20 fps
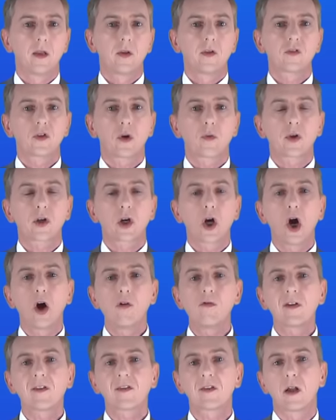so the
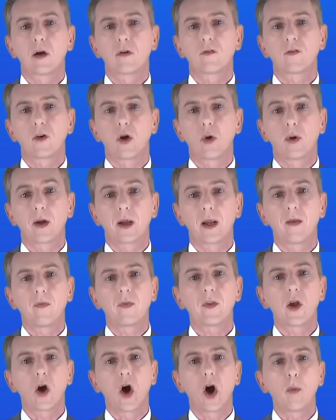current's now flowing in
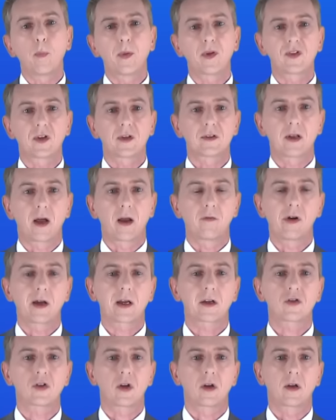the opposite
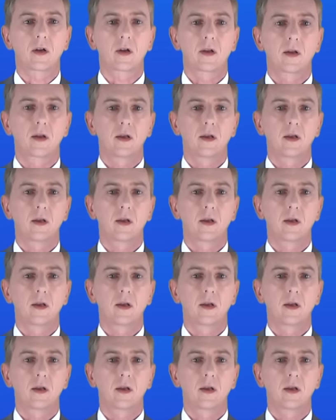direction.